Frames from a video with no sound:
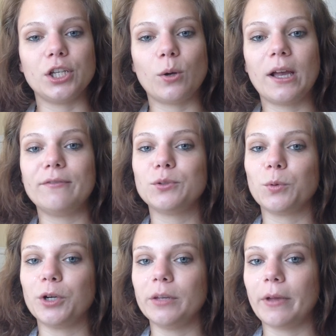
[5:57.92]
You don't have to
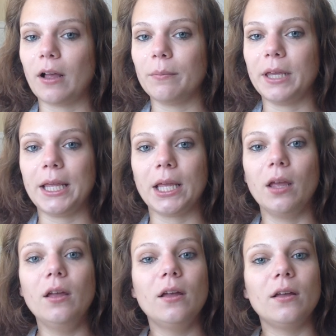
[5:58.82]
worry about being,
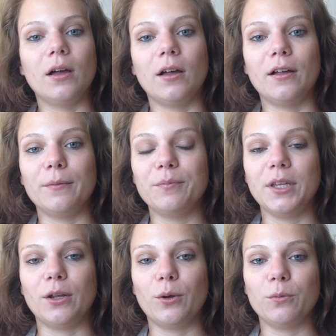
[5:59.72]

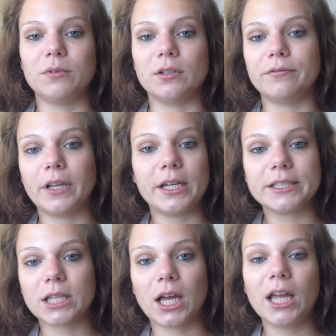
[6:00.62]
you know, the
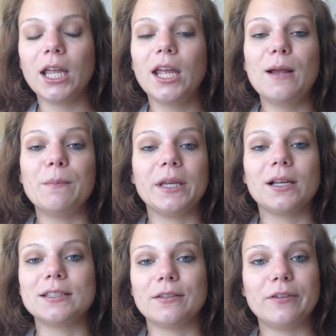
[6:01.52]
FedEx guy,
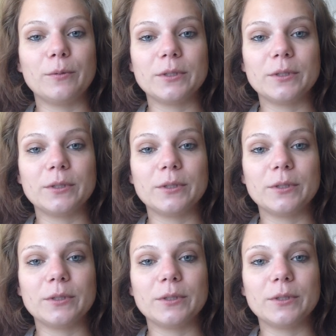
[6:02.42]
because if it